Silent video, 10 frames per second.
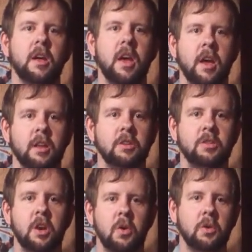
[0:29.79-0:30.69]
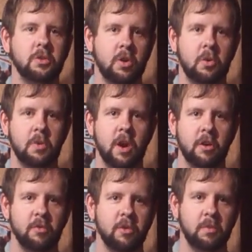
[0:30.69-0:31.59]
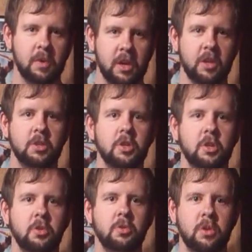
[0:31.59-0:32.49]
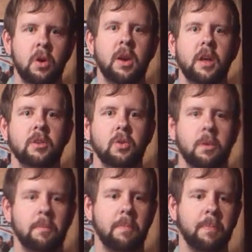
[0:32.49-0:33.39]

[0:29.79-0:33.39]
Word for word: and so it was no-brainer for me to donate to him.